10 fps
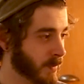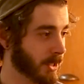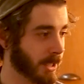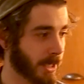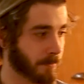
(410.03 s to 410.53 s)

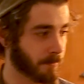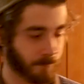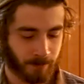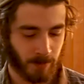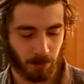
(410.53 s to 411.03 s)
Look at
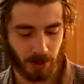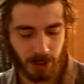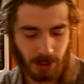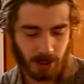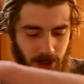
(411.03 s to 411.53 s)
that,
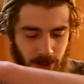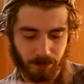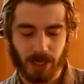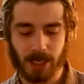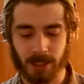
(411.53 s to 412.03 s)
blah,
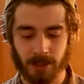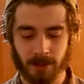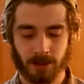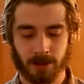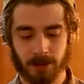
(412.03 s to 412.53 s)
pie.
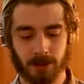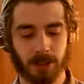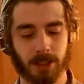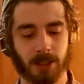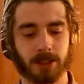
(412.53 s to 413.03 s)

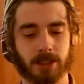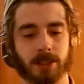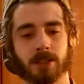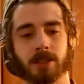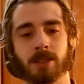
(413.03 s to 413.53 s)
It's,